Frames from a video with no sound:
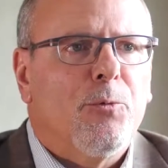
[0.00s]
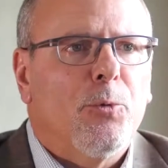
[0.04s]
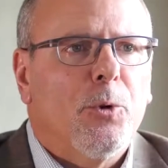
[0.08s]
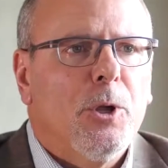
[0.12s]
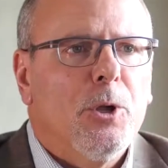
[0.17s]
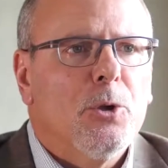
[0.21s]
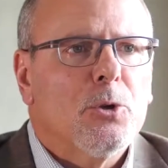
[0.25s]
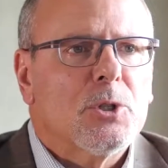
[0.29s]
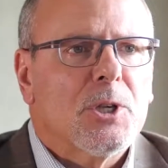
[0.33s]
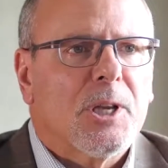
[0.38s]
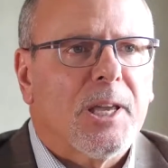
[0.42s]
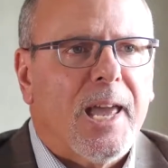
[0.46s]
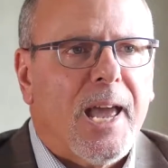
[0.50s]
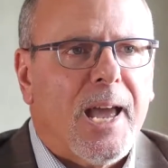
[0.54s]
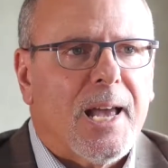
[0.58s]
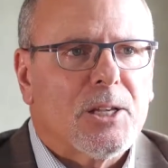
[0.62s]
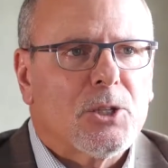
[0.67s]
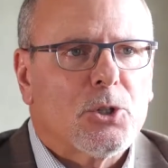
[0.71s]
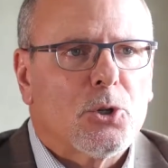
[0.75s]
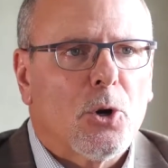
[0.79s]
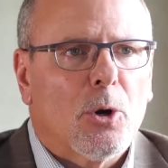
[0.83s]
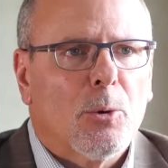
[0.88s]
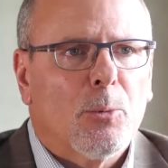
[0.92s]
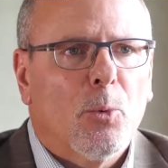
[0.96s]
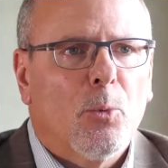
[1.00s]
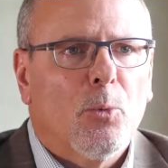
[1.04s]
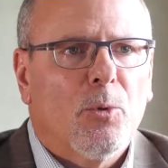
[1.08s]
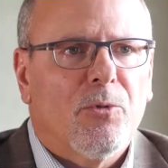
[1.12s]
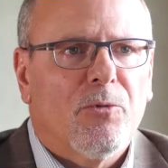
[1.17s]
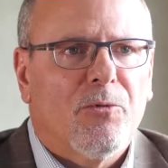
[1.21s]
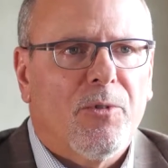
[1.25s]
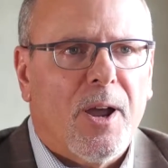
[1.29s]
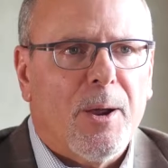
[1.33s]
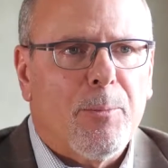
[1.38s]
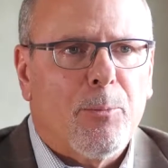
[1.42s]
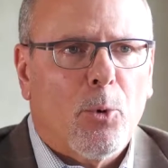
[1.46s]
If we use a gas
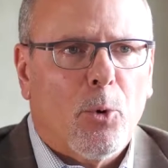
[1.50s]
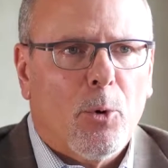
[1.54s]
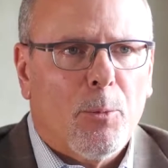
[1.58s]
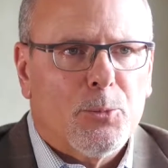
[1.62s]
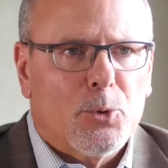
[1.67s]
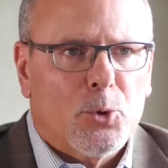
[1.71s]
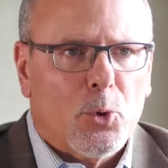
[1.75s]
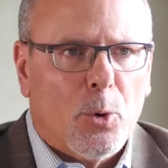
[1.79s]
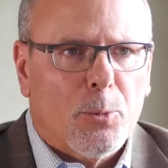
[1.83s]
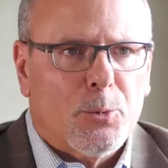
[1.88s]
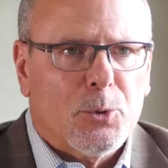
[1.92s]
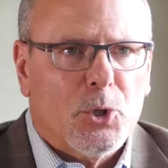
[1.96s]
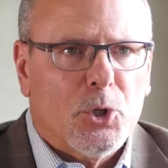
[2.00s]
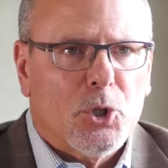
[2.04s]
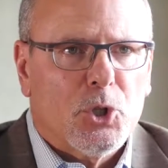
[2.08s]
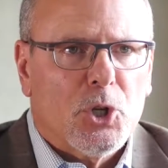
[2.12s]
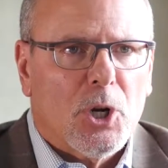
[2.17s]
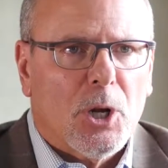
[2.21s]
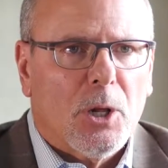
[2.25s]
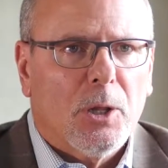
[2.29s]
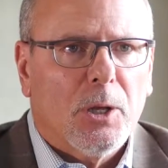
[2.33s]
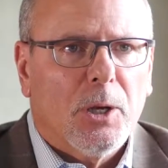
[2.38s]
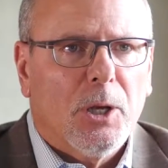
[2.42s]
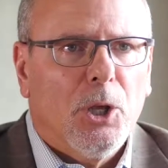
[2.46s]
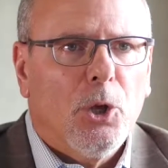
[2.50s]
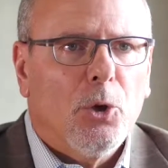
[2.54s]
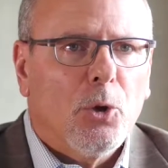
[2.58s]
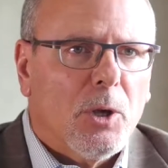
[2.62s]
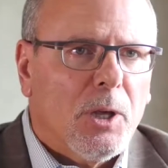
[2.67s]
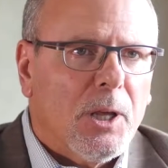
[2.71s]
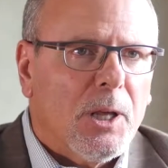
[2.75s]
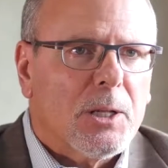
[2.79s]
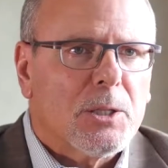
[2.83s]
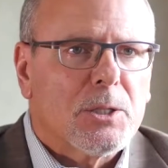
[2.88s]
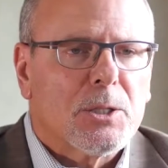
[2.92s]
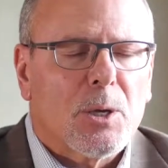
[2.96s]
turbine with vapor absorption
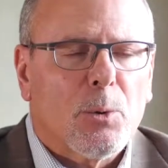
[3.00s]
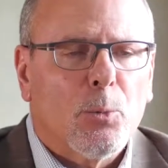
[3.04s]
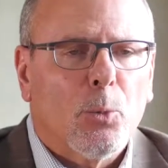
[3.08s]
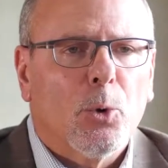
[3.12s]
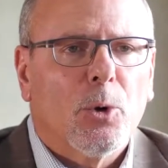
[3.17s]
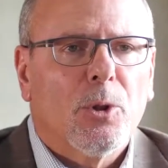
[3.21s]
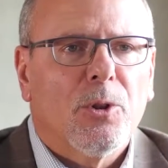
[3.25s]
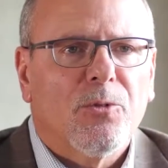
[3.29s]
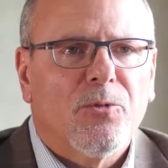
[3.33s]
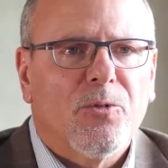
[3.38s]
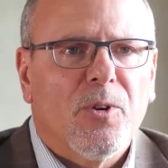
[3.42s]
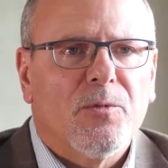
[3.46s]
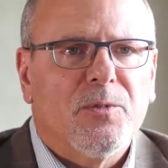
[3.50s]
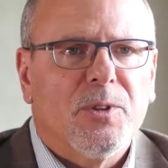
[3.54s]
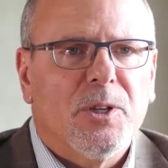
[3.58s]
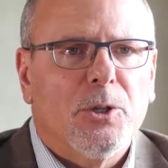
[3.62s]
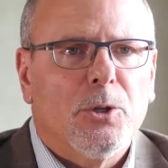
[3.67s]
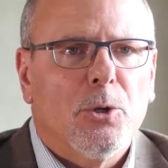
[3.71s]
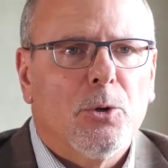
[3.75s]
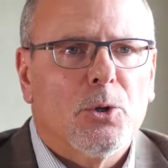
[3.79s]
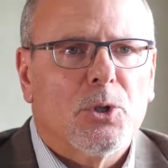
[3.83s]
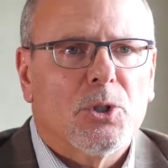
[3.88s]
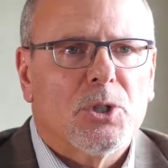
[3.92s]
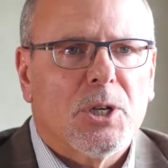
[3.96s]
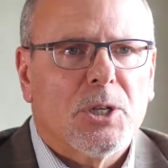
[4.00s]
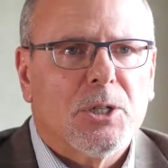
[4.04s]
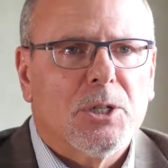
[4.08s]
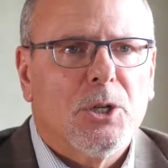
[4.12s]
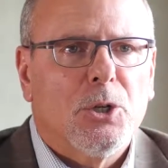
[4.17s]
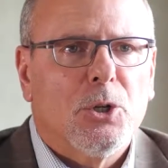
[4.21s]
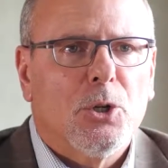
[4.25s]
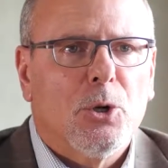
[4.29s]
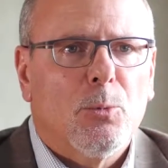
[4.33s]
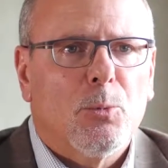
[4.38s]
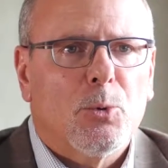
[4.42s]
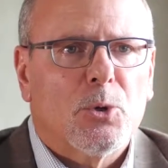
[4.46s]
chilling, you can get somewhere in the 52
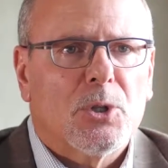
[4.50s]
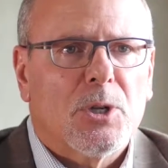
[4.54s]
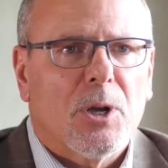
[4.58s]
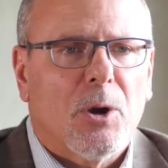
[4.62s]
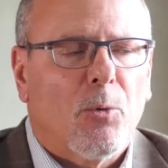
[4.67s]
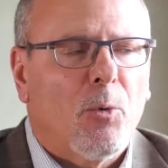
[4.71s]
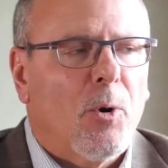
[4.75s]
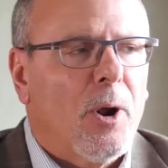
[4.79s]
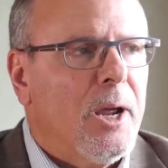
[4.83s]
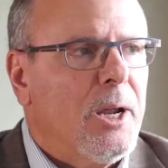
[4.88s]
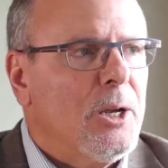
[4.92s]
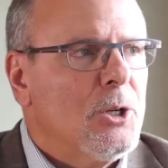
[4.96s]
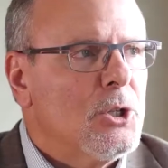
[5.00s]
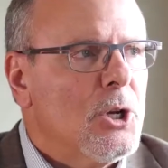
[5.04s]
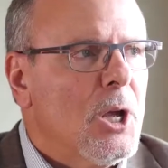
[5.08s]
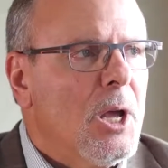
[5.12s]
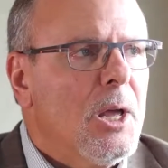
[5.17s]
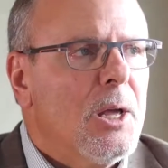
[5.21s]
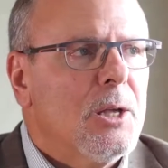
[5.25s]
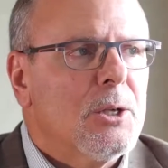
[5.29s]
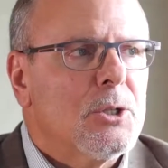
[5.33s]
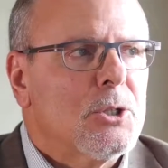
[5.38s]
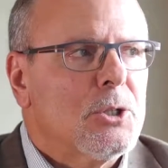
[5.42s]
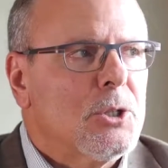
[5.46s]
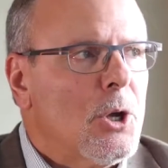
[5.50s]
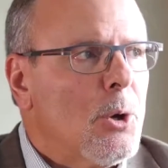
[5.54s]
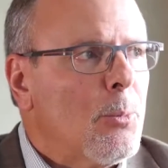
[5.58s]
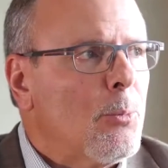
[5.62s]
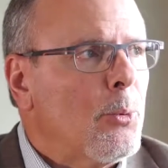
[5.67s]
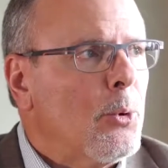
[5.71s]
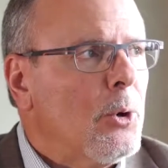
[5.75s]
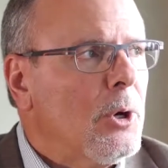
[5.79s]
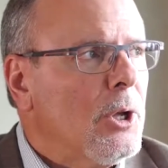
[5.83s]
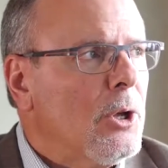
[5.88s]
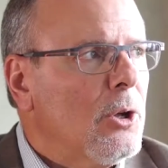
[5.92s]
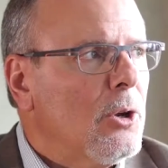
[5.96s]
to 62% range.
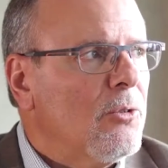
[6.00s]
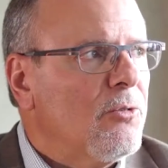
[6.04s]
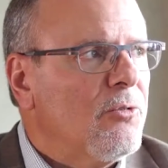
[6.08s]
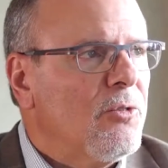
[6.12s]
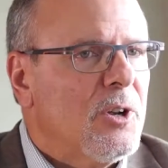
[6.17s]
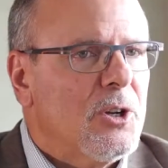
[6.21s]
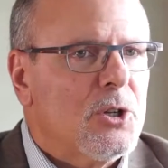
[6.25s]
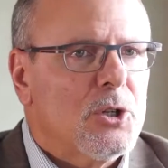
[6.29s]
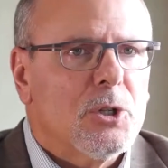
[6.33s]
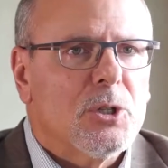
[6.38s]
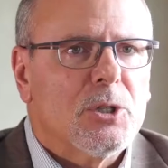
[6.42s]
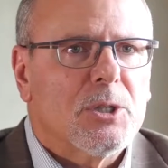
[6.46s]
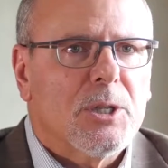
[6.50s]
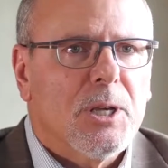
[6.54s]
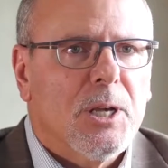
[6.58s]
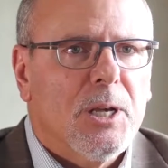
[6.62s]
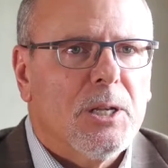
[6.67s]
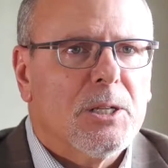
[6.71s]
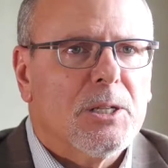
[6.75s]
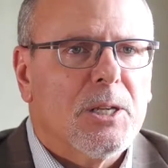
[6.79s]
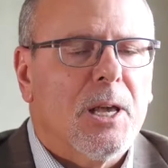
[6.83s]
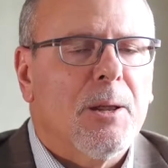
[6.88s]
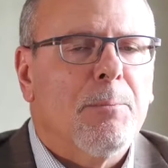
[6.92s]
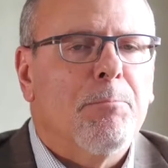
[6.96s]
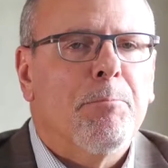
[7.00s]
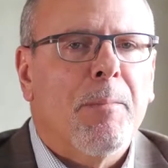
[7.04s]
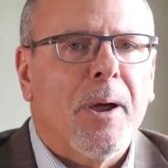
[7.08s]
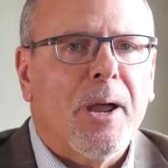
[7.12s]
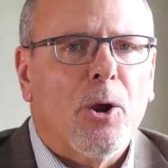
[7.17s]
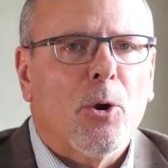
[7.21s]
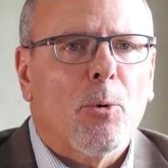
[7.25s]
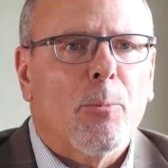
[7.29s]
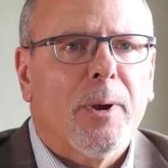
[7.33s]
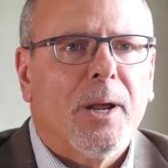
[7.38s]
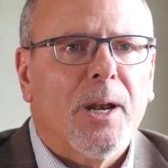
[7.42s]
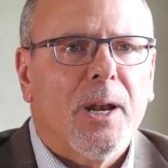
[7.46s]
Still pretty good efficiencies. It
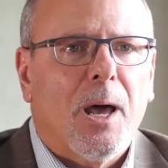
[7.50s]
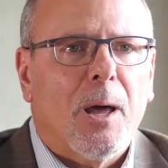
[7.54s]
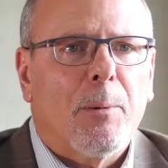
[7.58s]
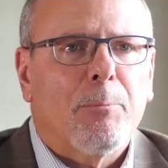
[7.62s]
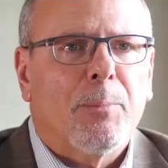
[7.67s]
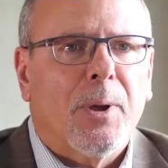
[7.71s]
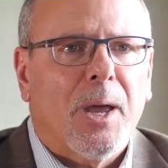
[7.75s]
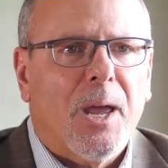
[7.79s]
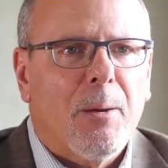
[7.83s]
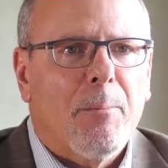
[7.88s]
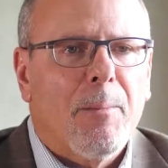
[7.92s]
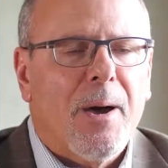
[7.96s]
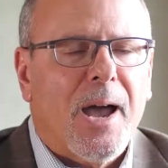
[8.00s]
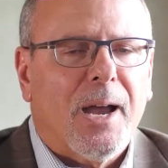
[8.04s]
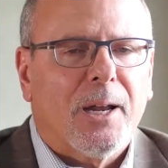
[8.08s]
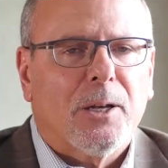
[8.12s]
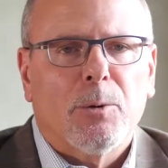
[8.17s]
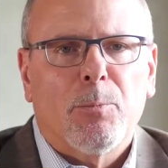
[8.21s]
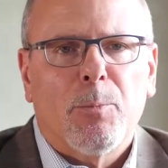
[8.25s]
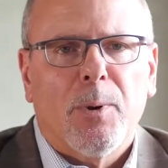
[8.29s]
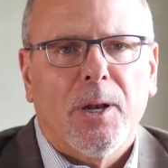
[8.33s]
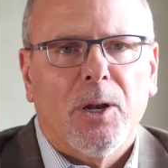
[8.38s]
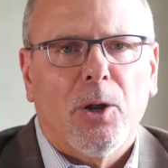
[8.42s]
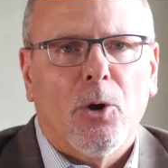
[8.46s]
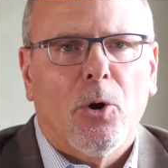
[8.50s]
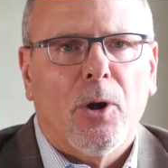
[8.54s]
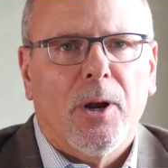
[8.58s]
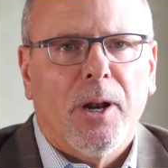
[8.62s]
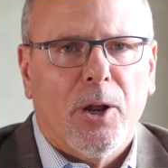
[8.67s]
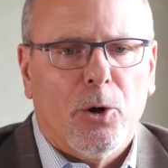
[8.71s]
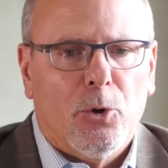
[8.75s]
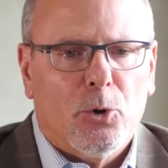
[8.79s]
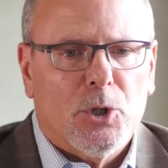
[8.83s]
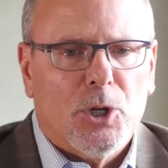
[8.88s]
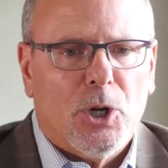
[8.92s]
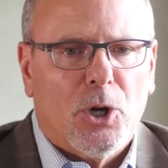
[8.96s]
may or may not pay back
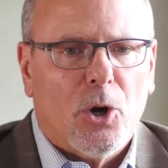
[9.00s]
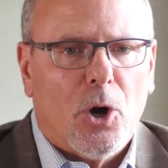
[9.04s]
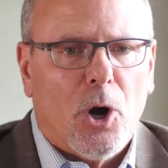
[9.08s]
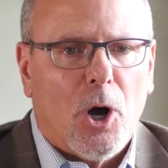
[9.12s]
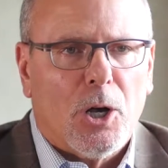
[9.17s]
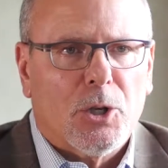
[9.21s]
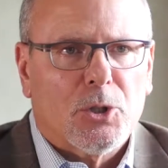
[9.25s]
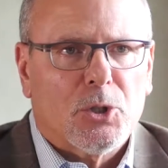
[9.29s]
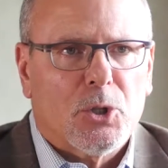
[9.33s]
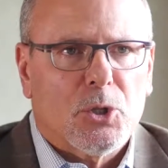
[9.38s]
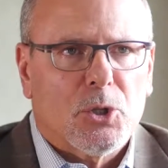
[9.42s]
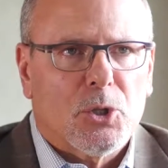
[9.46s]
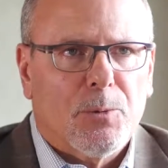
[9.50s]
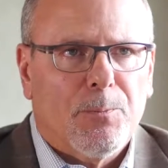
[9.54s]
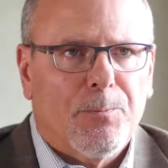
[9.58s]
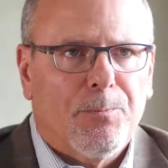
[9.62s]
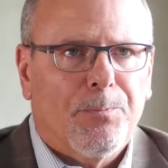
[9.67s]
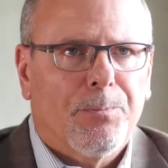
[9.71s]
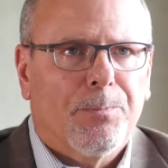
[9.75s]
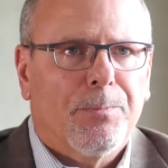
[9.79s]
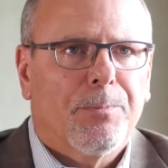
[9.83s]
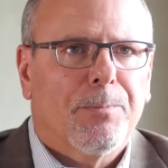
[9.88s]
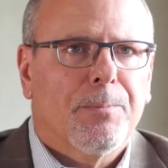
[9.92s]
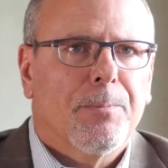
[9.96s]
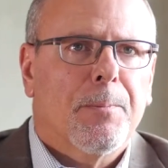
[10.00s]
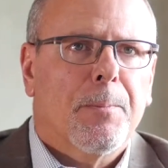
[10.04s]
depending on energy costs.